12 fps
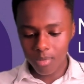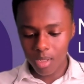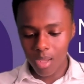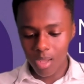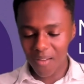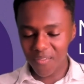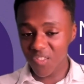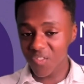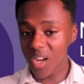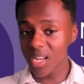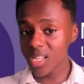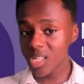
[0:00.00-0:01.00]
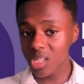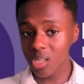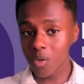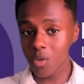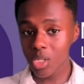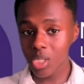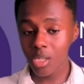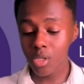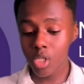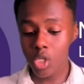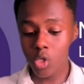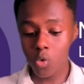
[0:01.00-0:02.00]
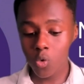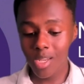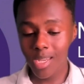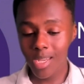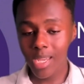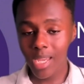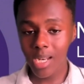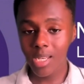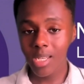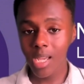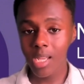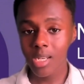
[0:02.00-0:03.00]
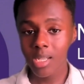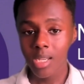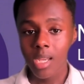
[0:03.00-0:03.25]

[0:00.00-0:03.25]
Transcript: you have to find a solution to getting that.